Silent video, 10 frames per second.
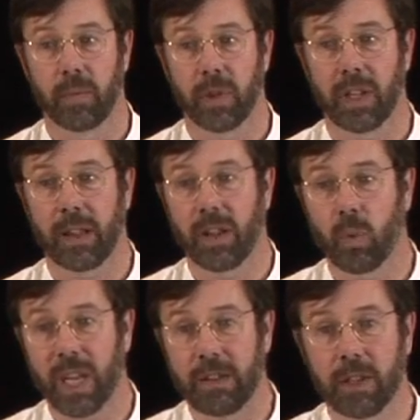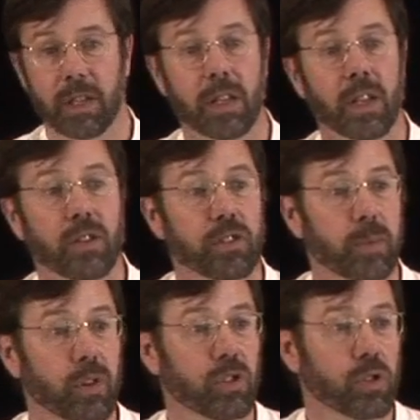And I think whatever
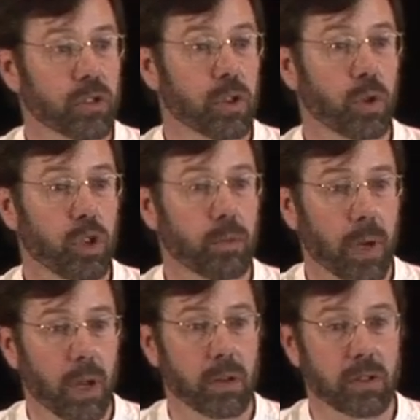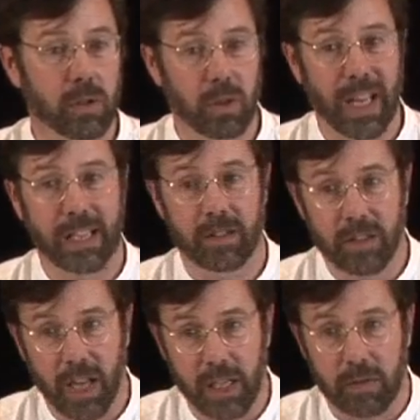spiritual school you belong to, that is
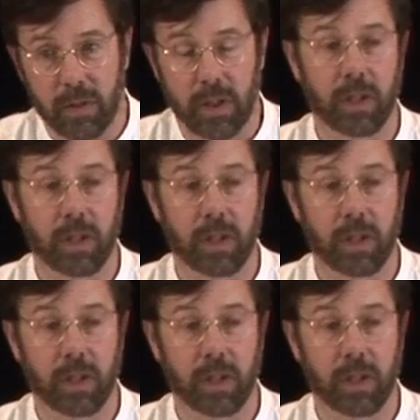kind of